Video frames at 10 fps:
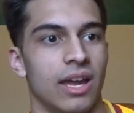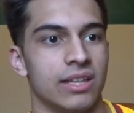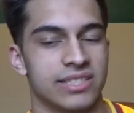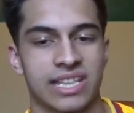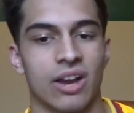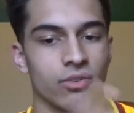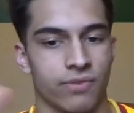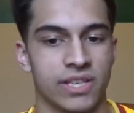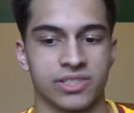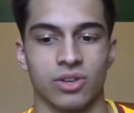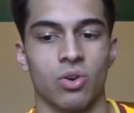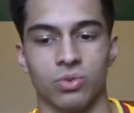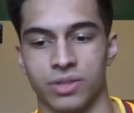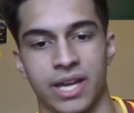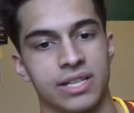and sacrifice the
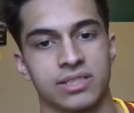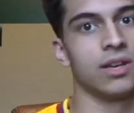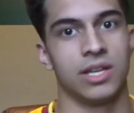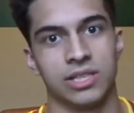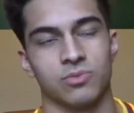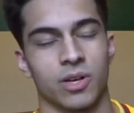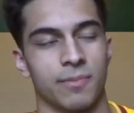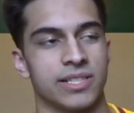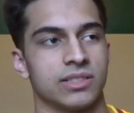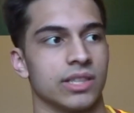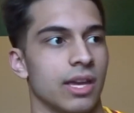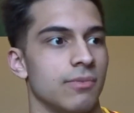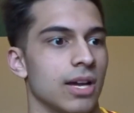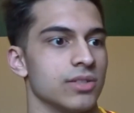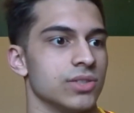whole dance is what it basically came down